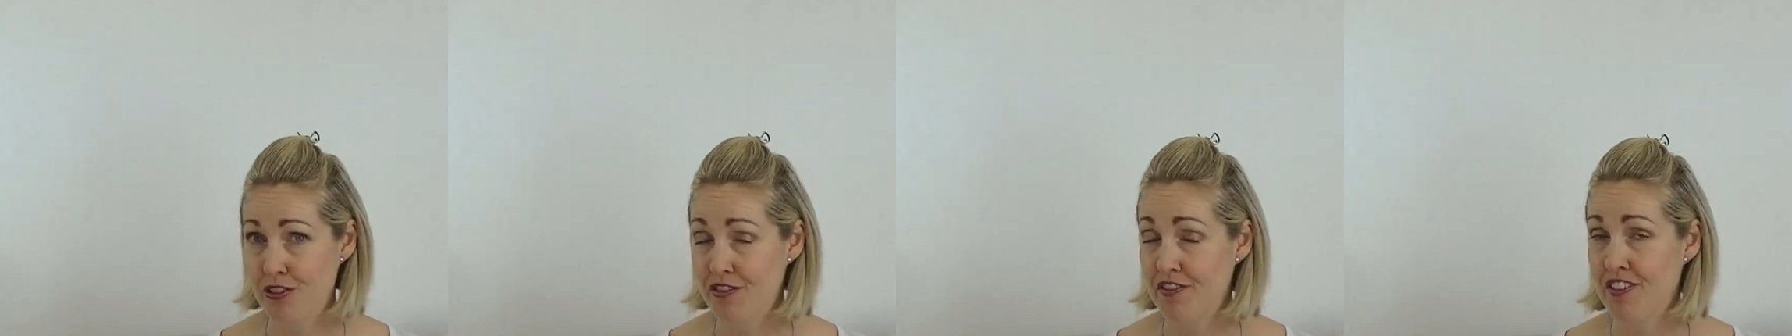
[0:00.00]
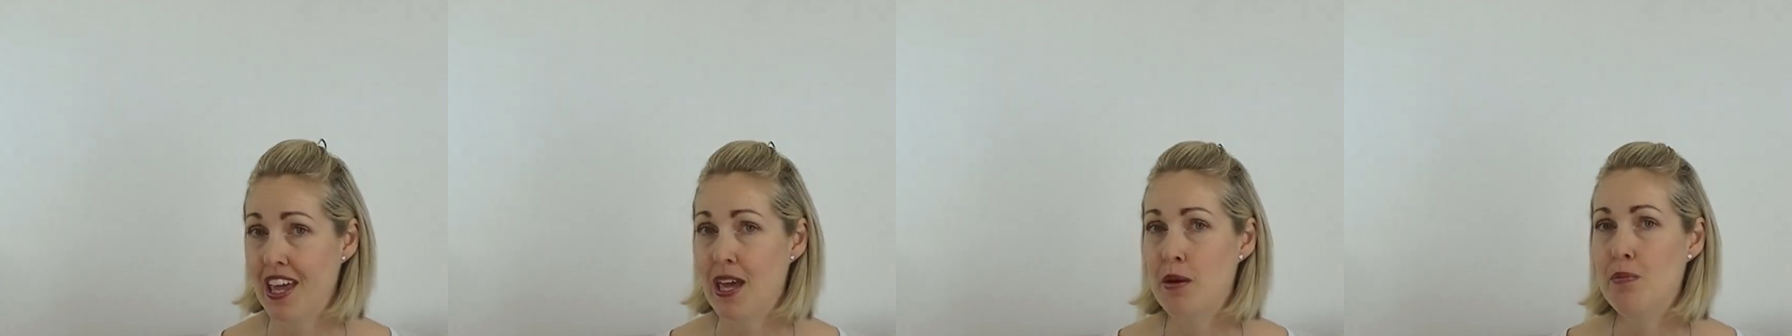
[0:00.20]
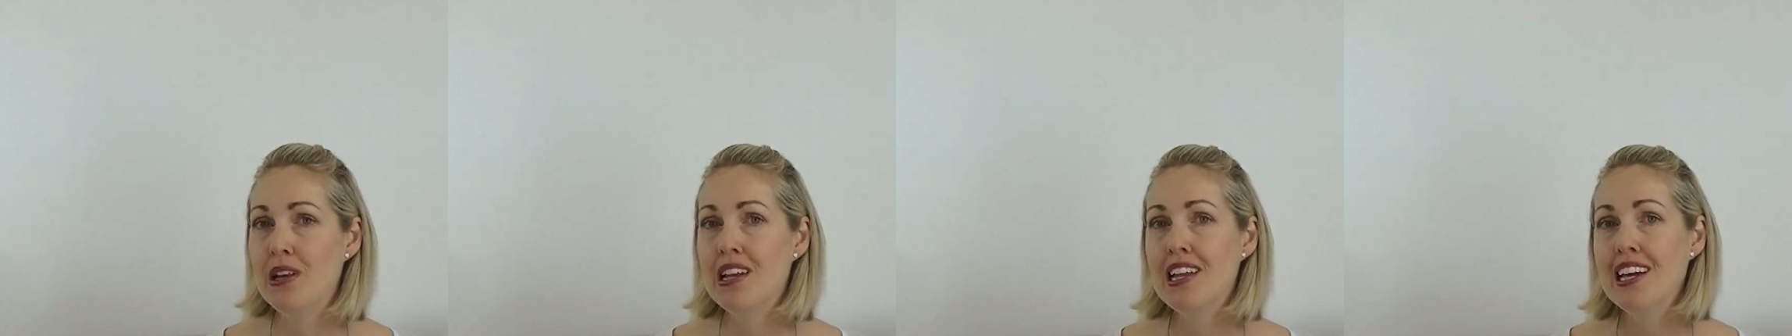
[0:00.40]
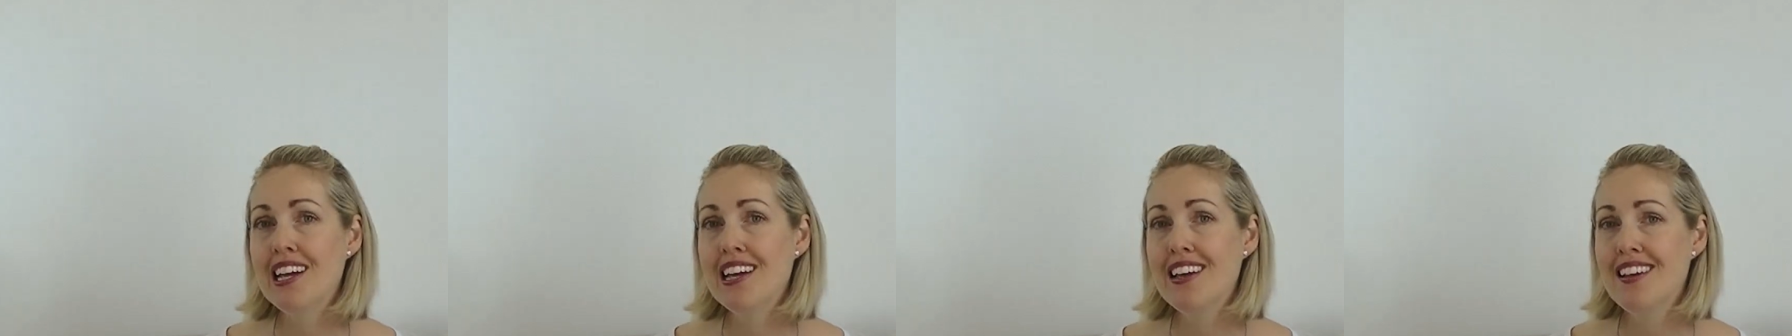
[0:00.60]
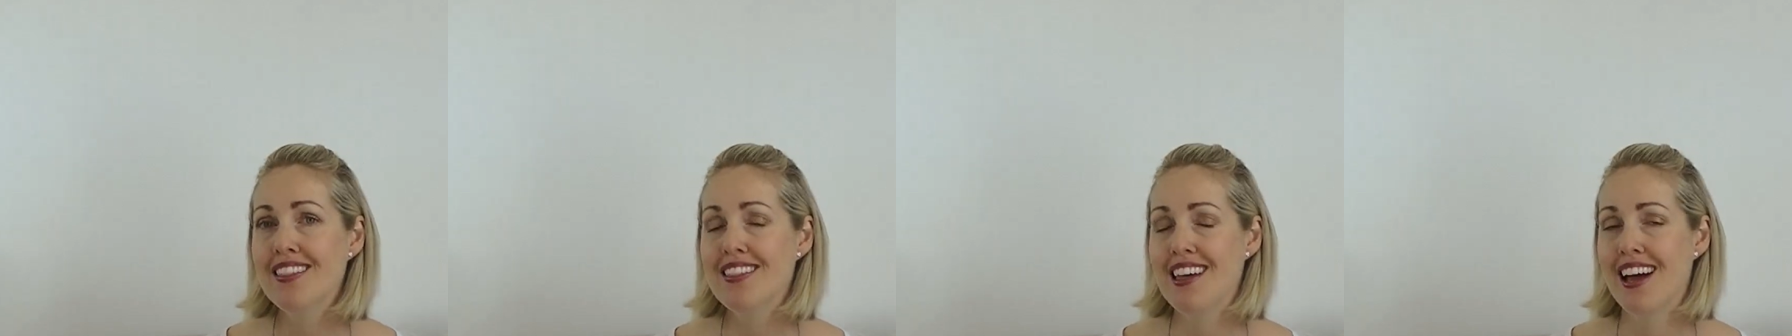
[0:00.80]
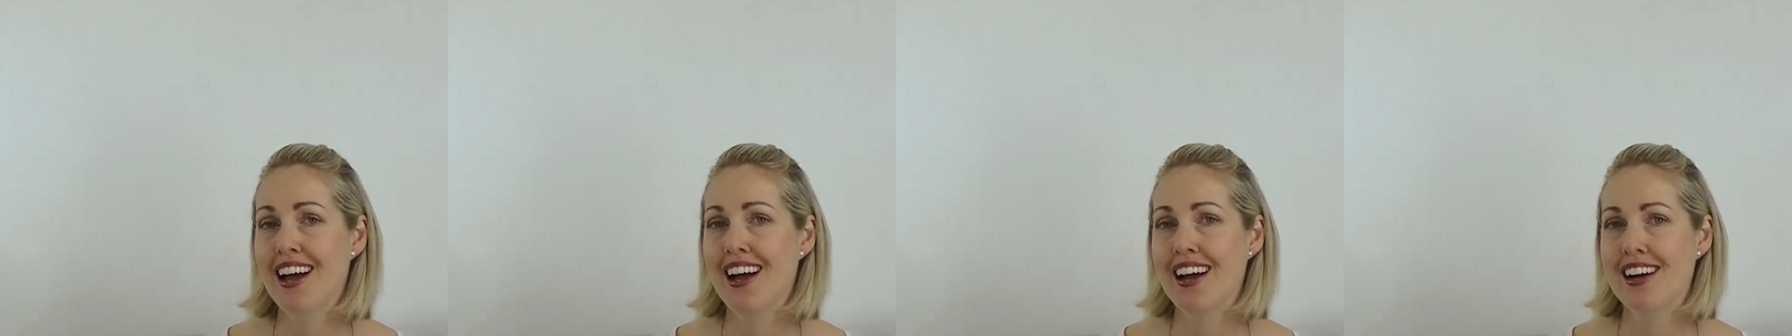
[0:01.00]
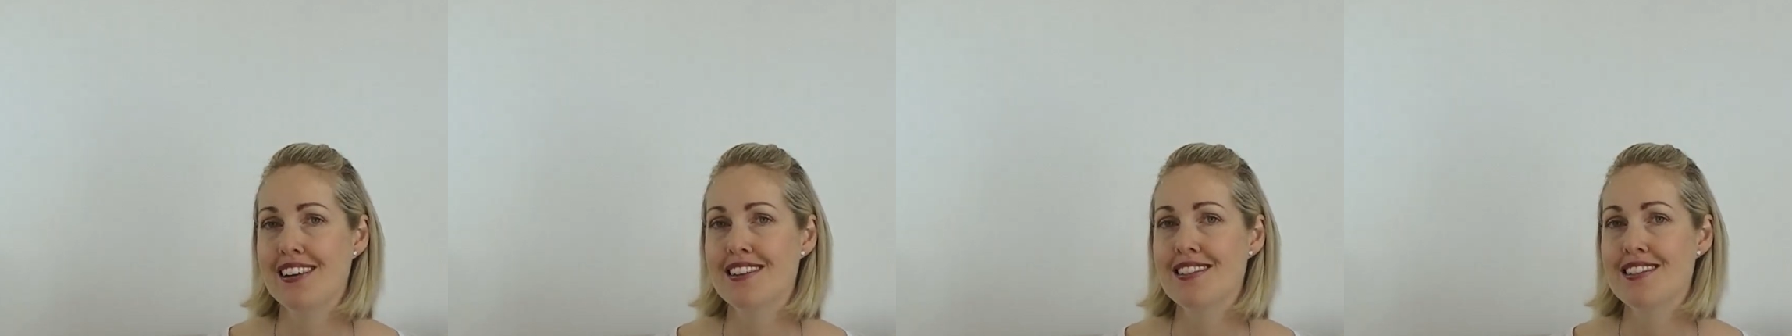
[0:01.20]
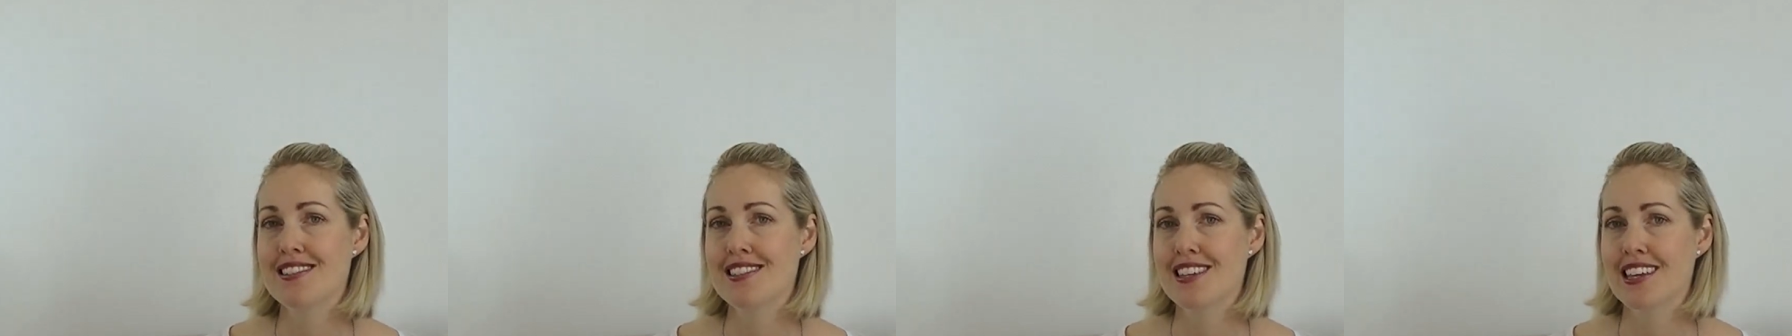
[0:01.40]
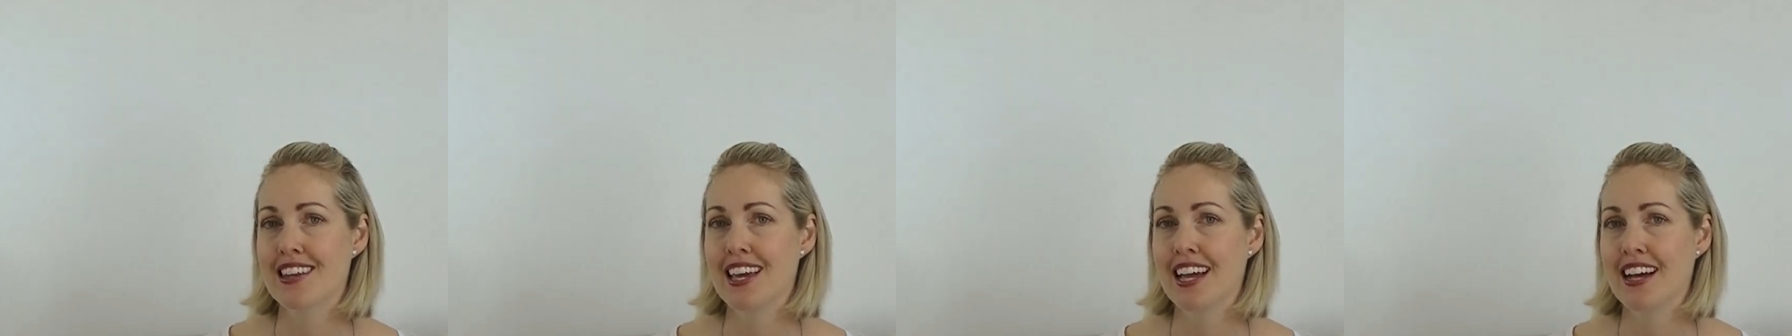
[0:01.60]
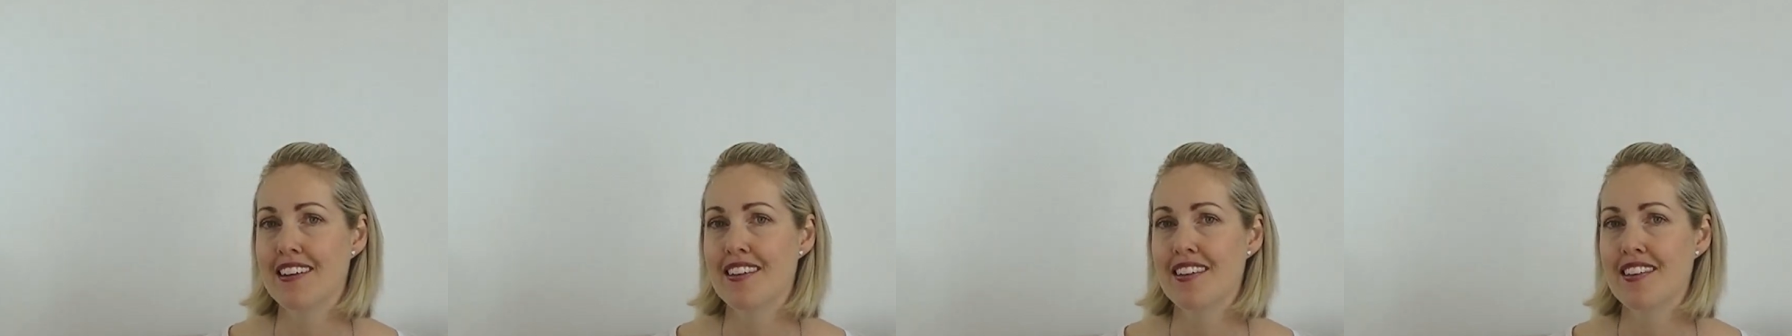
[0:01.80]
family that has
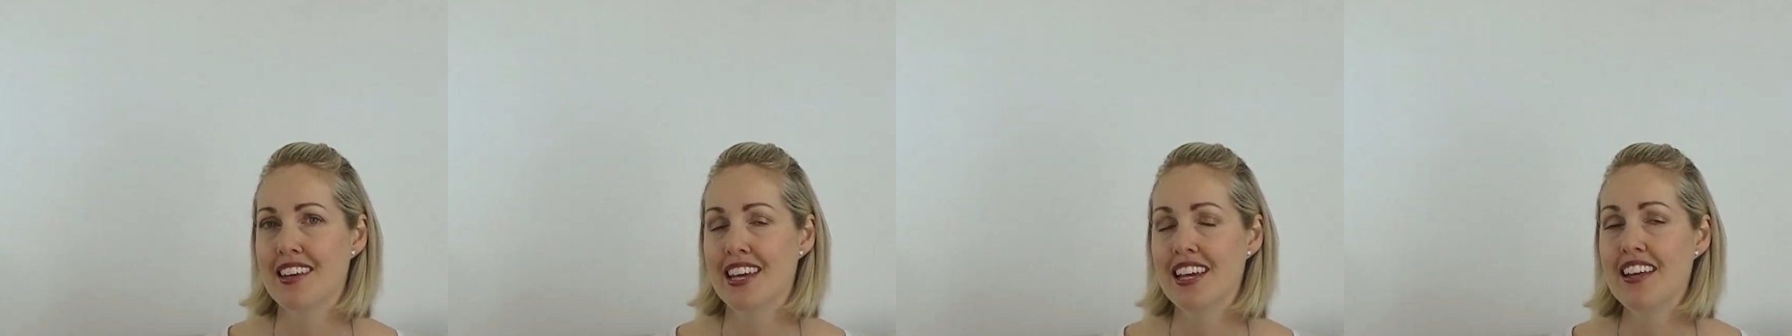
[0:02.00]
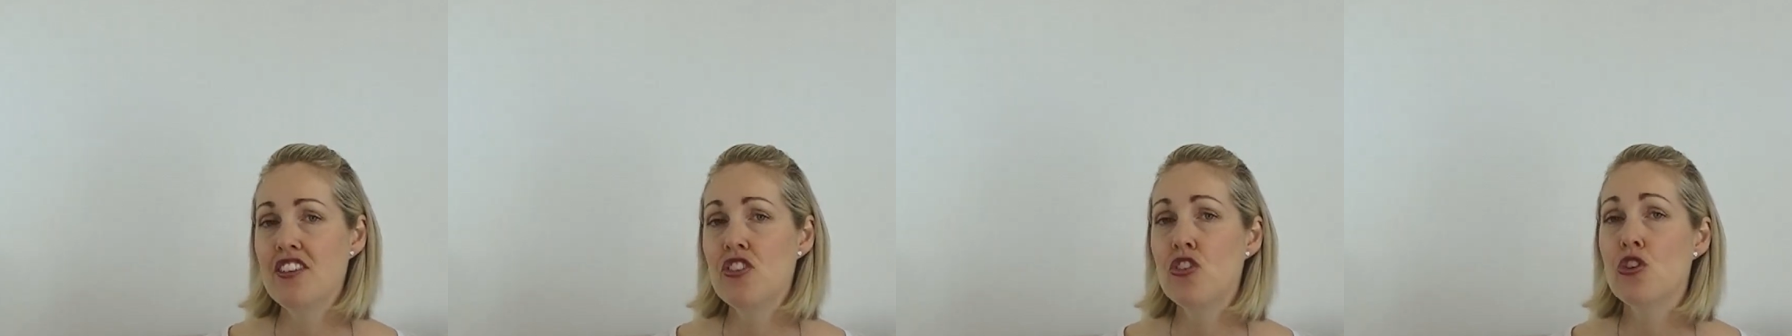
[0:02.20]
celiac disease,